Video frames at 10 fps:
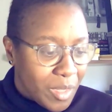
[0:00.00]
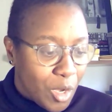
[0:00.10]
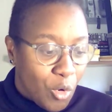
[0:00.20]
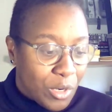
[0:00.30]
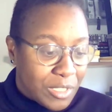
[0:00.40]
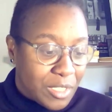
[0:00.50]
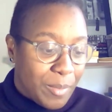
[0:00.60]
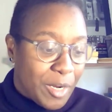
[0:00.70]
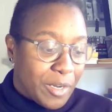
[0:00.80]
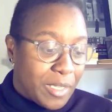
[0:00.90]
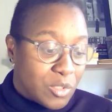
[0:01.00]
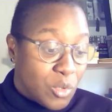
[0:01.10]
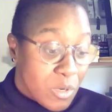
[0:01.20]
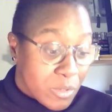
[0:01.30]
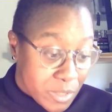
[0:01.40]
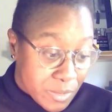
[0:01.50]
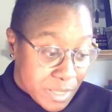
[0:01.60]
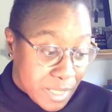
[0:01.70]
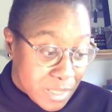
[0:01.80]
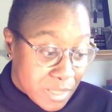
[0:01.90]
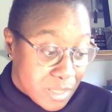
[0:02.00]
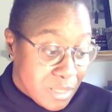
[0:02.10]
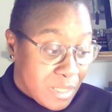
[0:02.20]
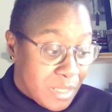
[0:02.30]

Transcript: According to the American Historical Association,